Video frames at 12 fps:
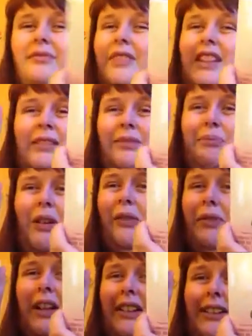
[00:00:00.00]
This is
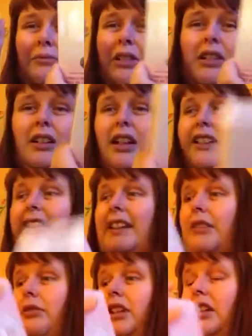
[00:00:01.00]
both very similar, I'd
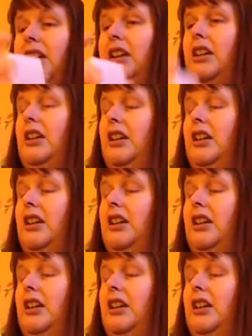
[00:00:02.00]
say, really.